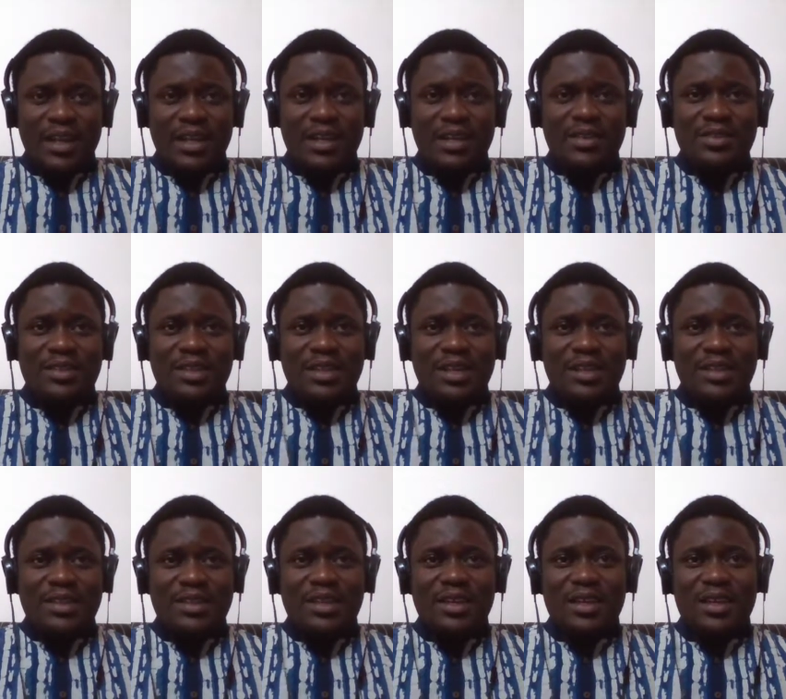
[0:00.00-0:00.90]
And it, I
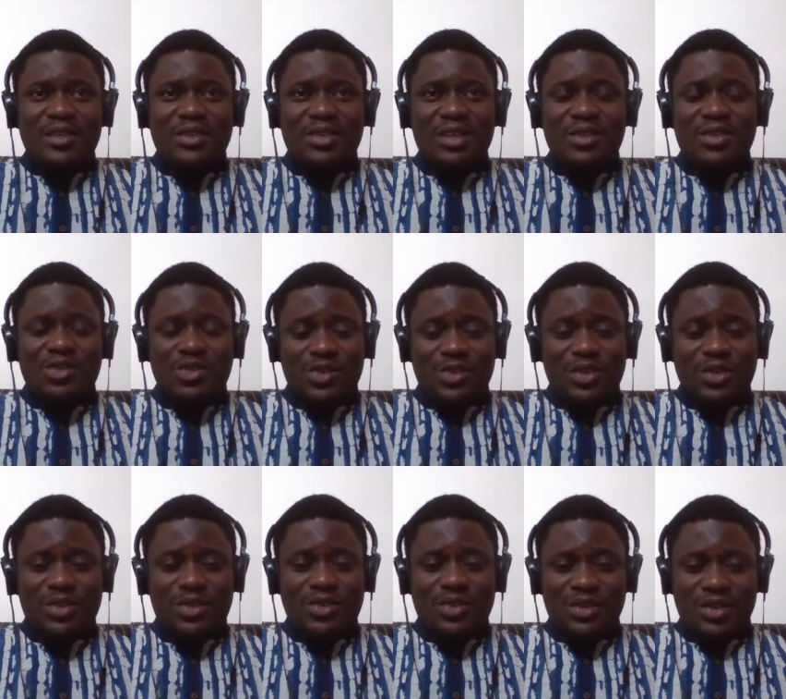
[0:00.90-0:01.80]
think, it
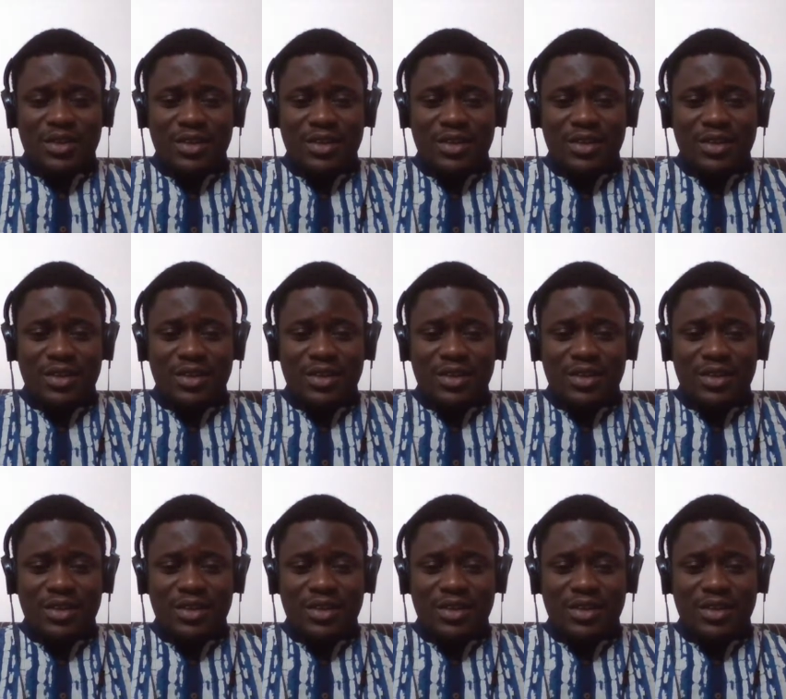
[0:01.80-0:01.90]
inserts